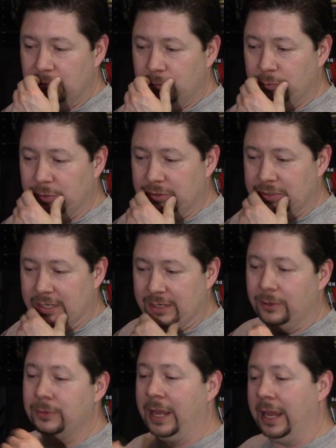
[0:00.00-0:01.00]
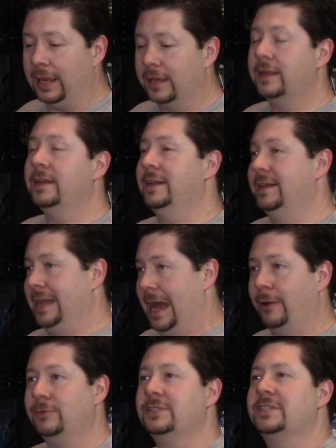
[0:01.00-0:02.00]
we were like, okay,
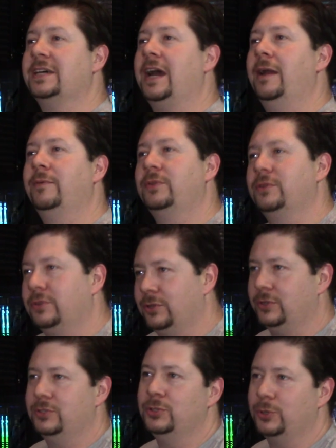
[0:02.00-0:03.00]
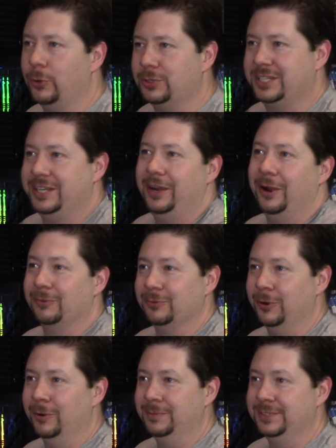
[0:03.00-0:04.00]
now is the time to go see our
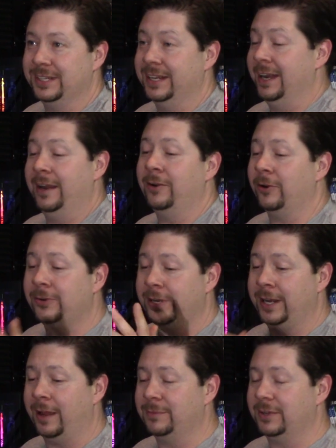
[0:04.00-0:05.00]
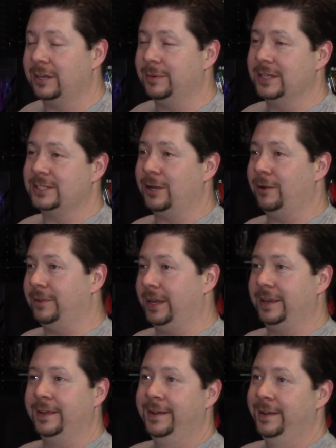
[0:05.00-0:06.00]
rooms. And already I'm thinking to myself,
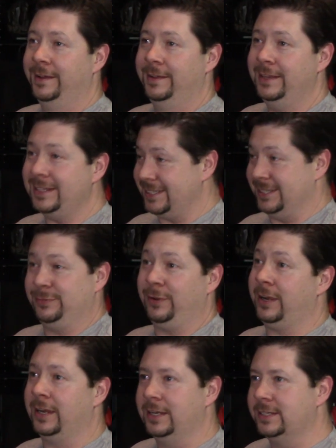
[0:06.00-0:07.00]
like, this is fucking